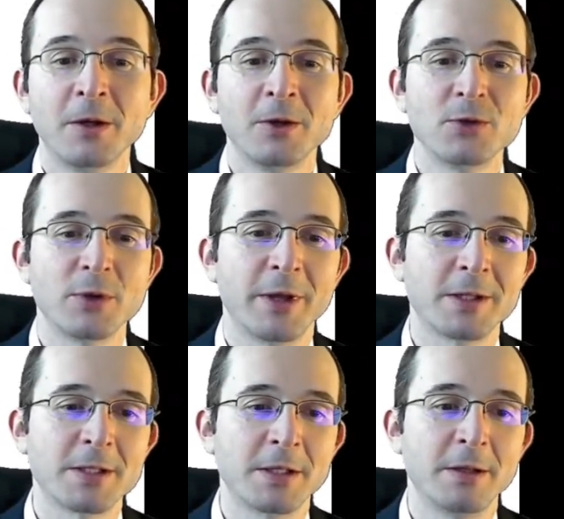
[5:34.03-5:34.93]
So
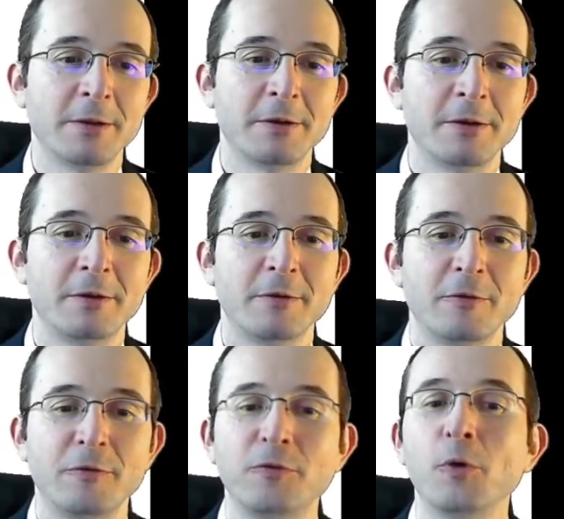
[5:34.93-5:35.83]
that's another
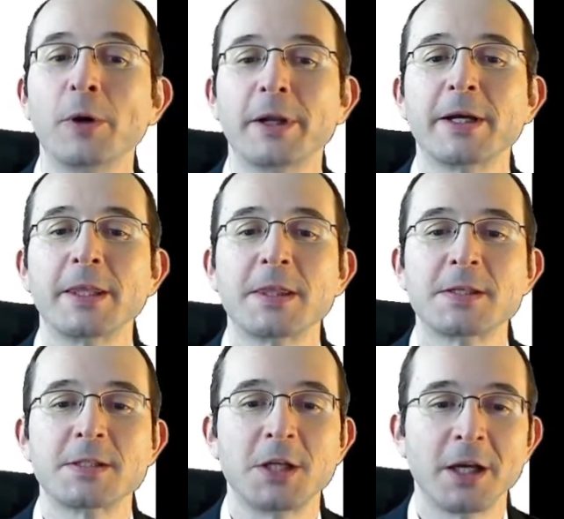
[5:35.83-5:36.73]

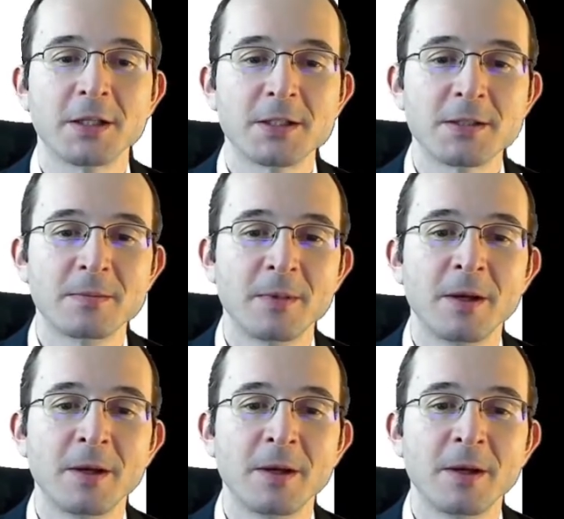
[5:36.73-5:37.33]
4/9 chance